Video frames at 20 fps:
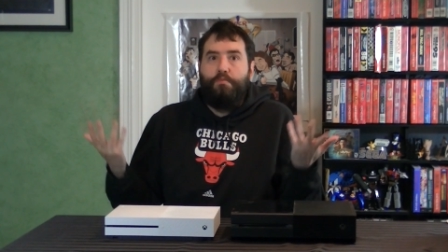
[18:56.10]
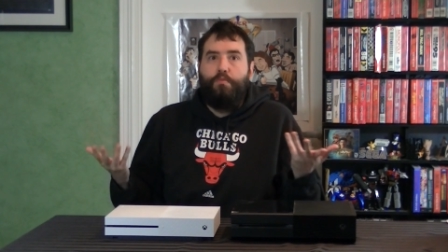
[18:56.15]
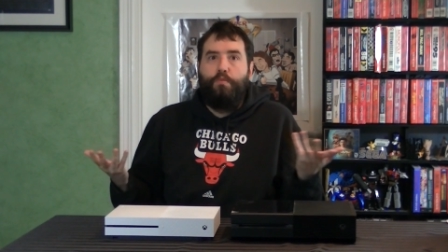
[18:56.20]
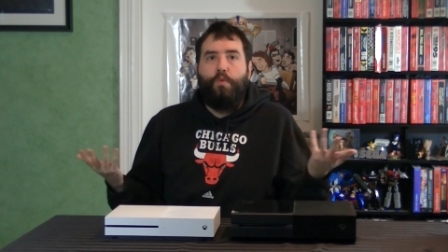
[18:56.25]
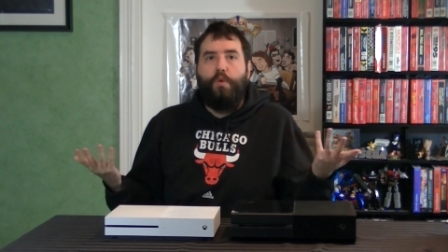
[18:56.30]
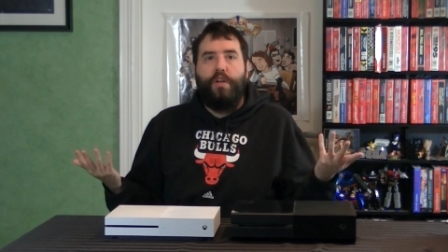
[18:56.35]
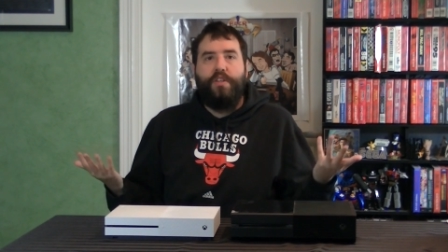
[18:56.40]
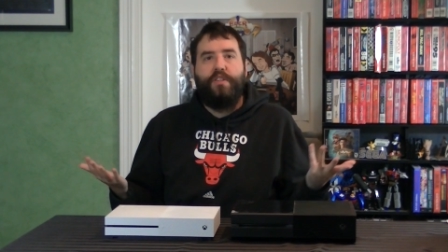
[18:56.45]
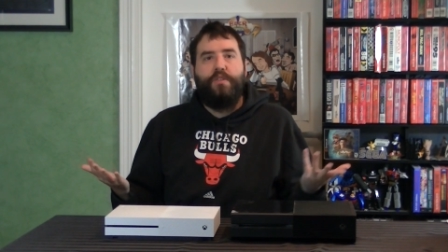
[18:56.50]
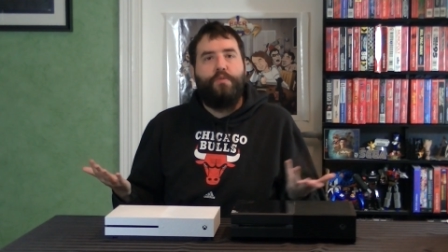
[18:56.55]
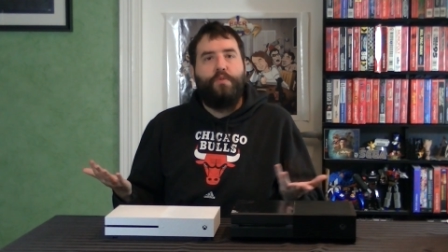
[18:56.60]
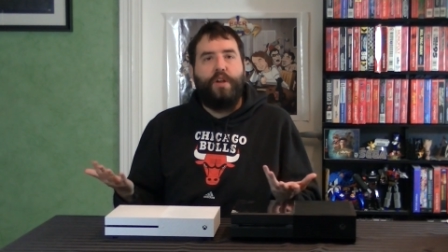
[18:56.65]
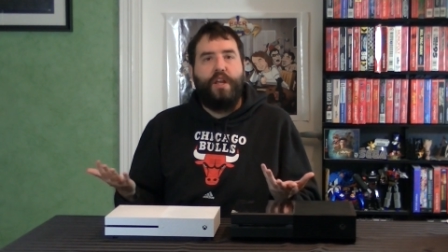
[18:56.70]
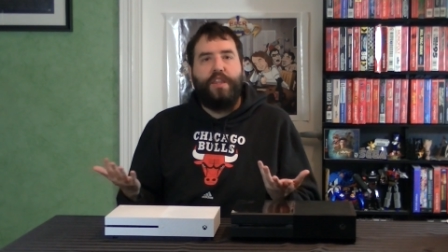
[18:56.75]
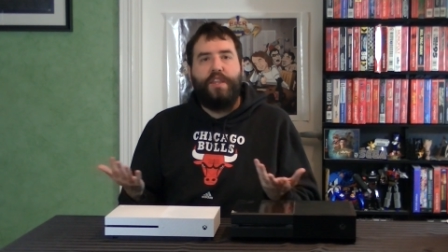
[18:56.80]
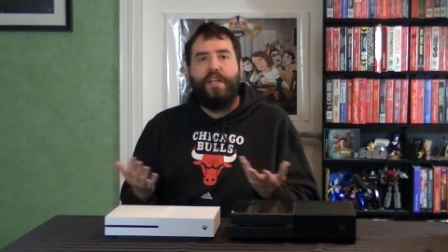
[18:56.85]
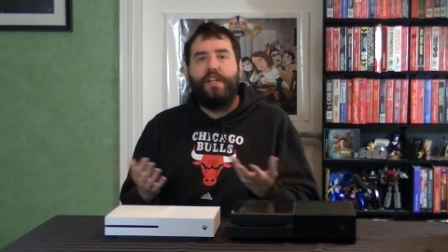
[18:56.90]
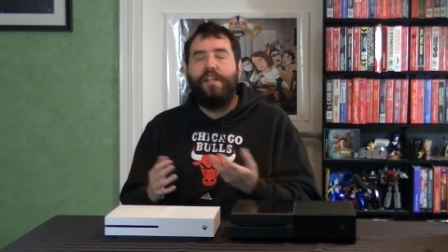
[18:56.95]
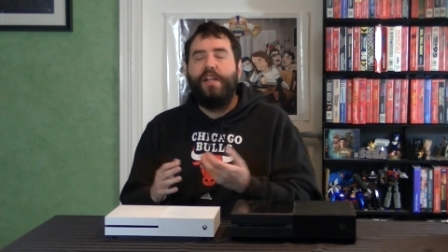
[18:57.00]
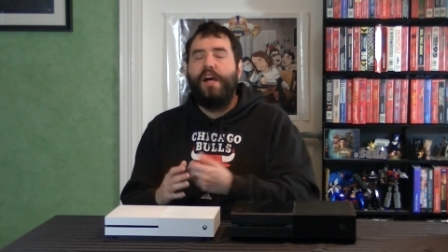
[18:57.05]
wasn't what
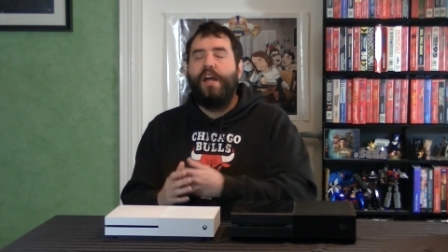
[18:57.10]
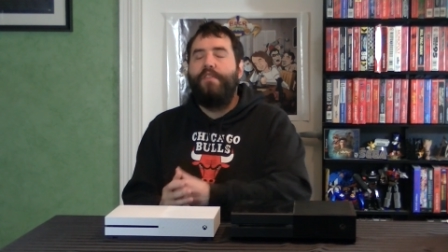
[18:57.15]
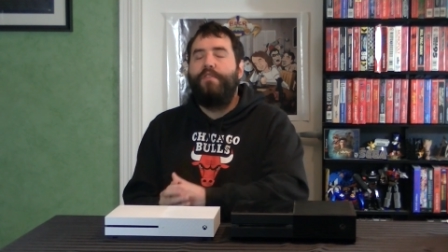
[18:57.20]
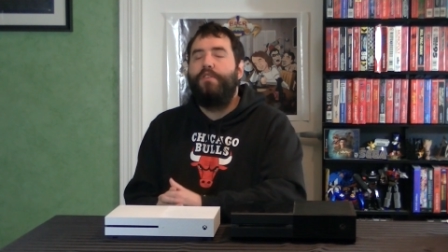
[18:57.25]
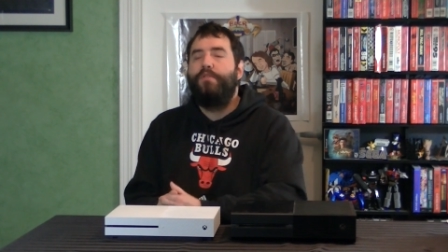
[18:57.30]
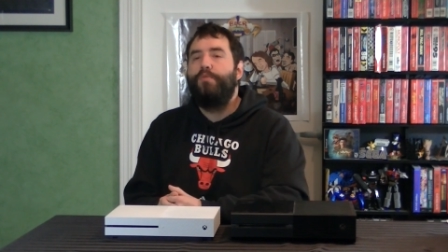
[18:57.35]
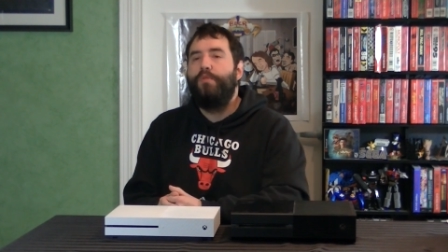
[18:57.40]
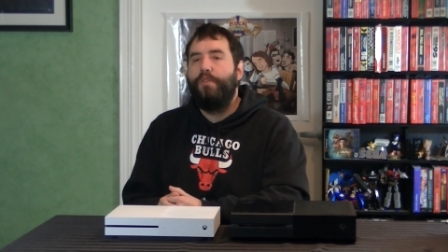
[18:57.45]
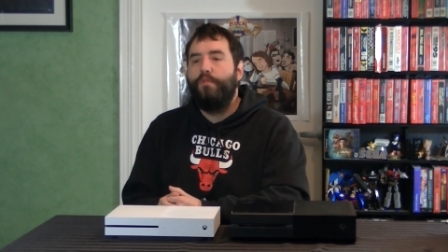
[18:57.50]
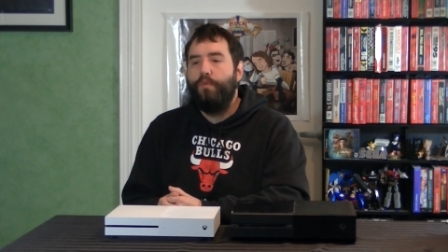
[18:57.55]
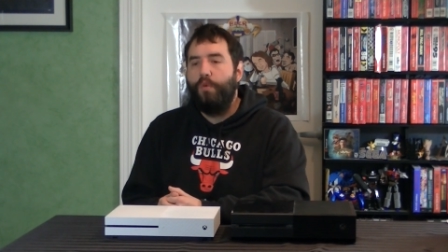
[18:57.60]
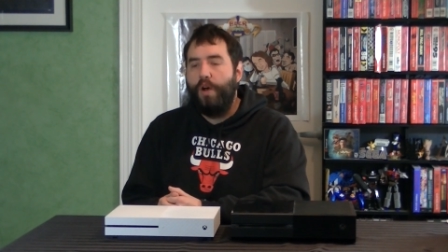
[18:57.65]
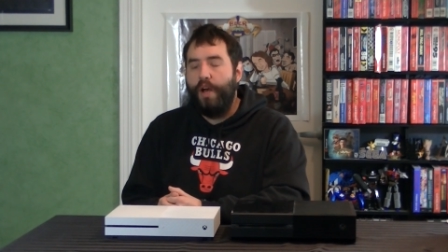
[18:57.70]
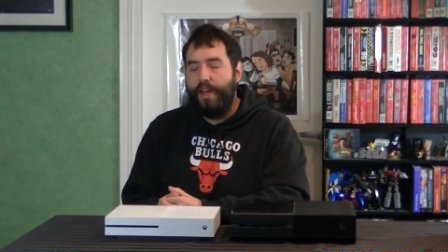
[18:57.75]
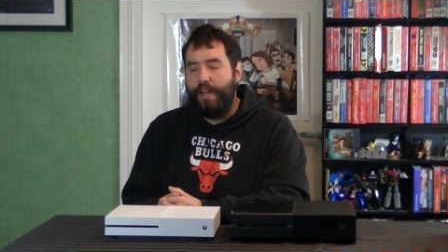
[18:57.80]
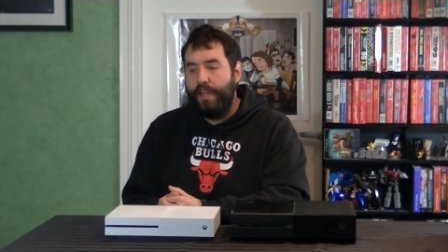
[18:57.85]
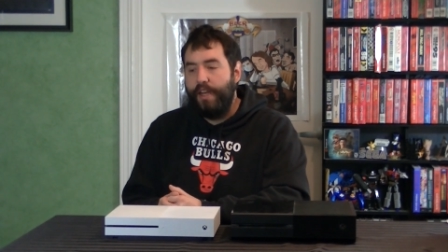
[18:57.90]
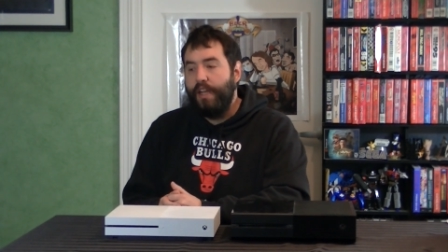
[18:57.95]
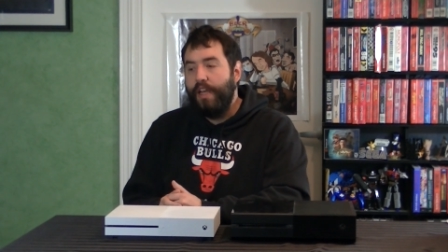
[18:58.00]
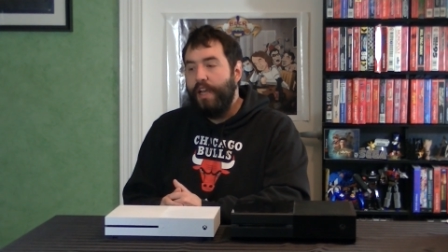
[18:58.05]
I think a lot of us would have
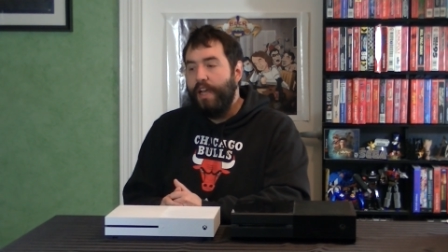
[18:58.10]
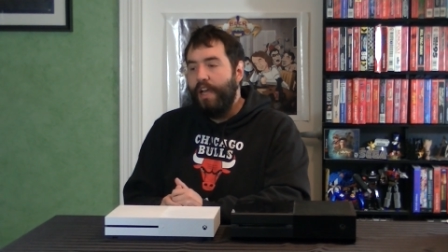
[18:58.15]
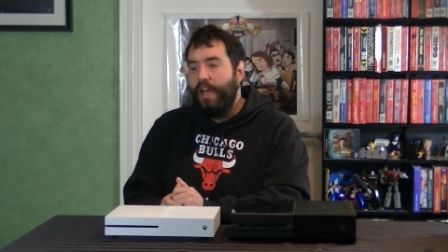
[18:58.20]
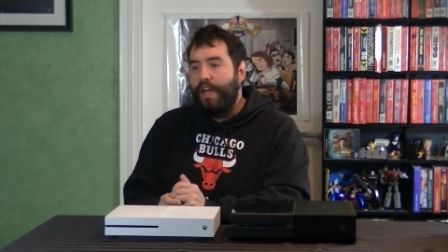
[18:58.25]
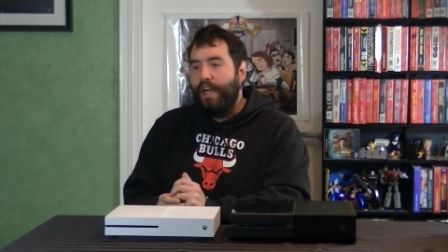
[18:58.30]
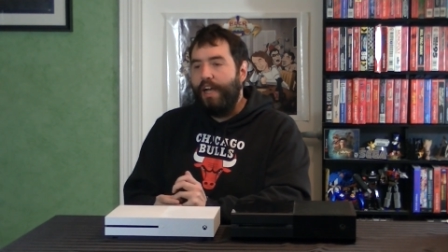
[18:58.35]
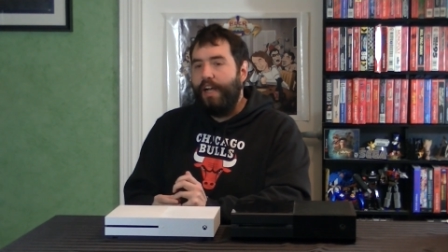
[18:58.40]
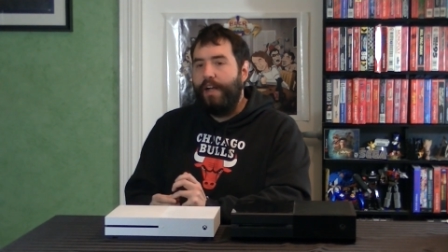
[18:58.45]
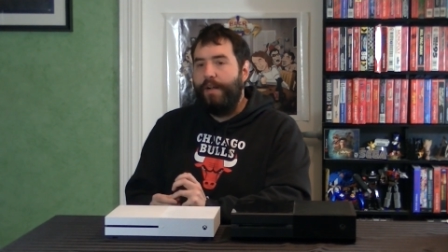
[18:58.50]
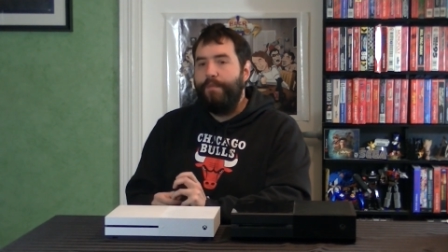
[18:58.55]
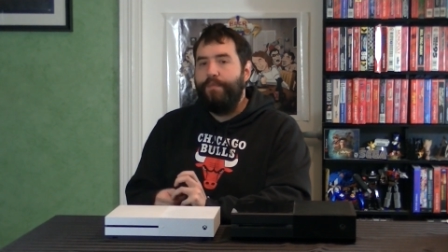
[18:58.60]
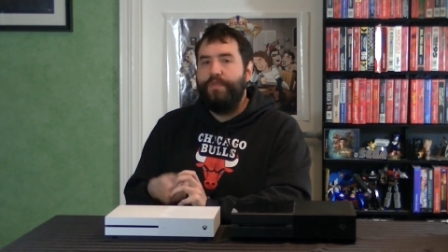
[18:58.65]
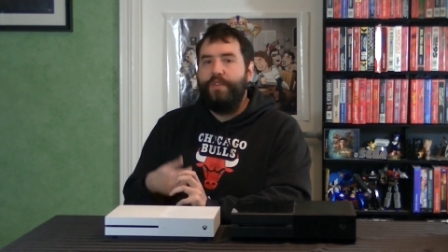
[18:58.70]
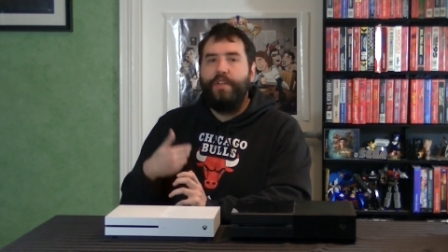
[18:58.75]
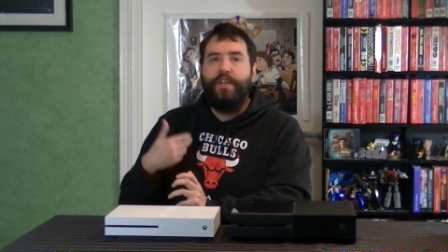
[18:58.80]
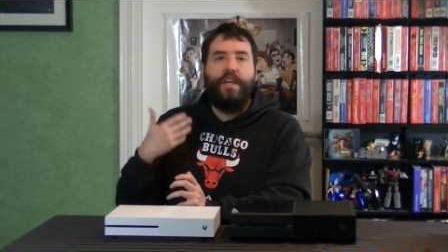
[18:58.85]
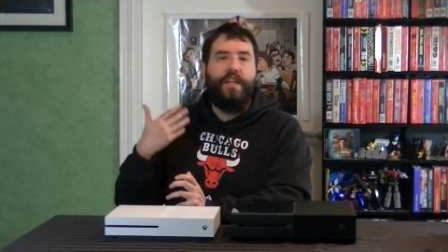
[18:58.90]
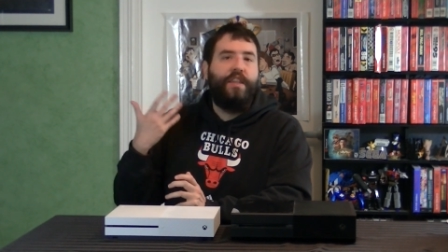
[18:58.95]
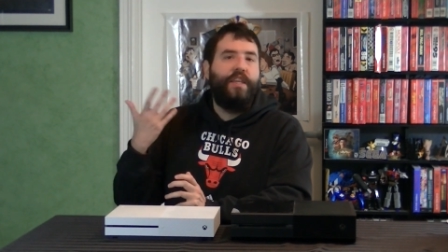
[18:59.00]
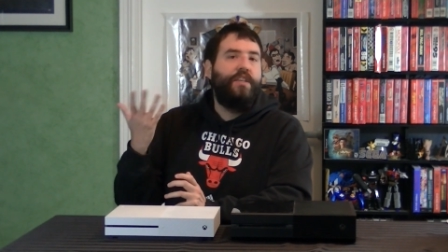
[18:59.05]
wanted.
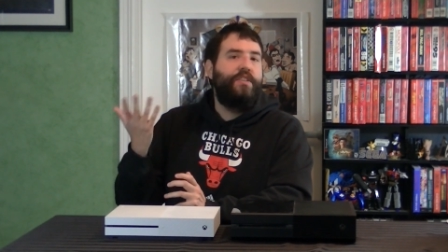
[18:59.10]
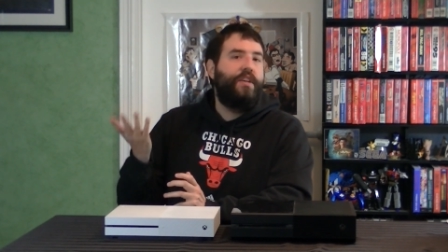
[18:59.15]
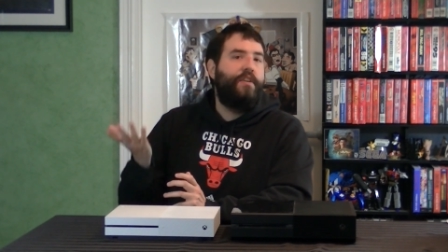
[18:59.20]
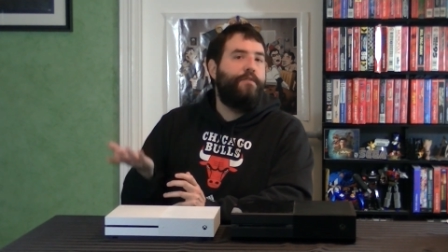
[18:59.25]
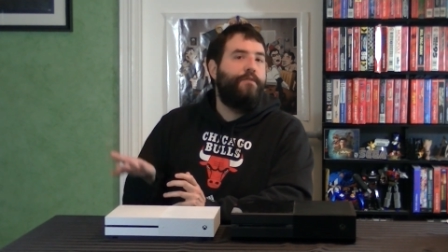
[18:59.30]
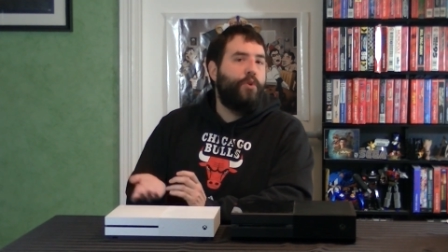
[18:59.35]
You get things like